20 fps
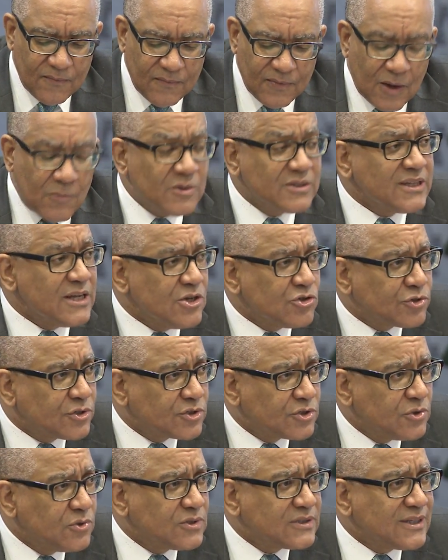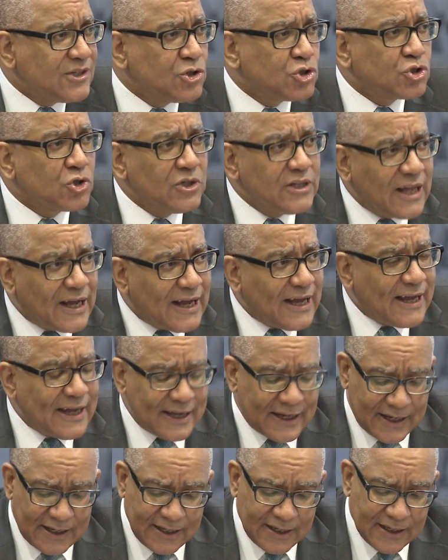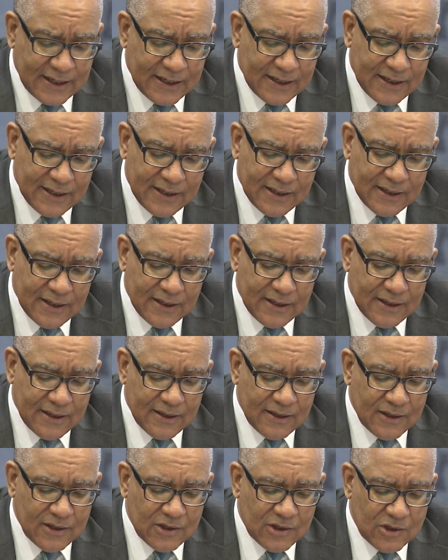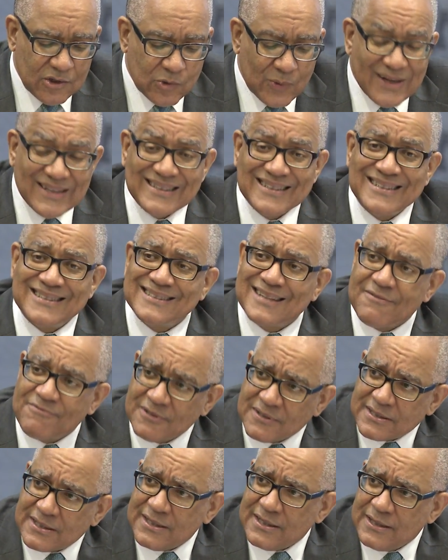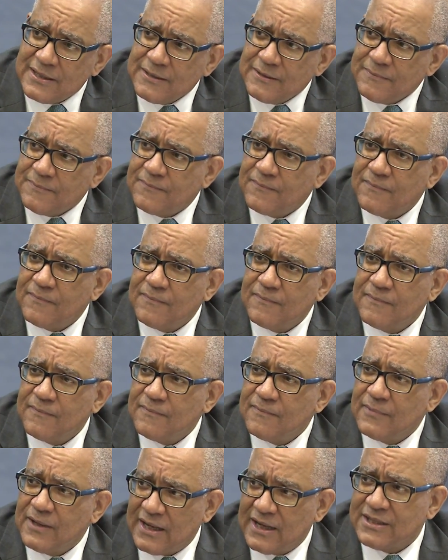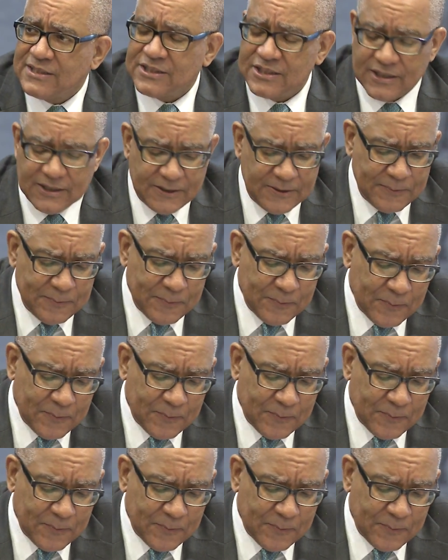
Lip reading: that was introduced in July 2017, last year,